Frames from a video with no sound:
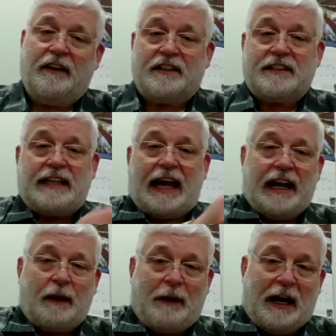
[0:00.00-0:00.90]

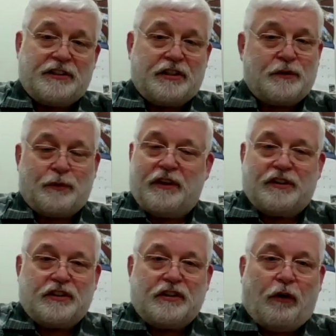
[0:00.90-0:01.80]
static postures where they're
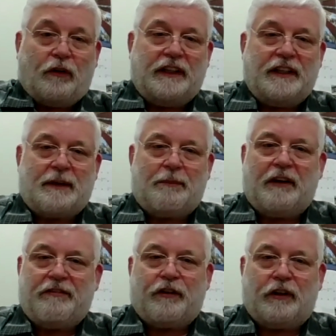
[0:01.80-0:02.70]
just holding
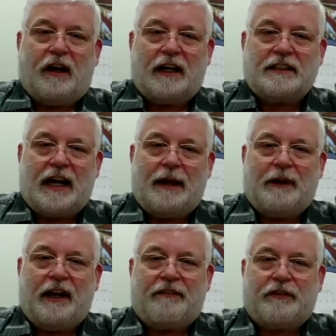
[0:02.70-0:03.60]
something for a long time
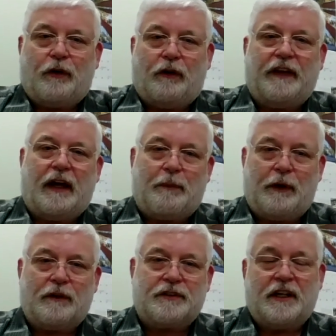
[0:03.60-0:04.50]
and have to hold that
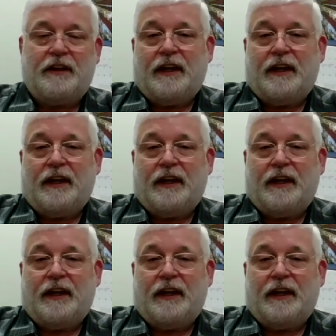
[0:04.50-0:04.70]
pose.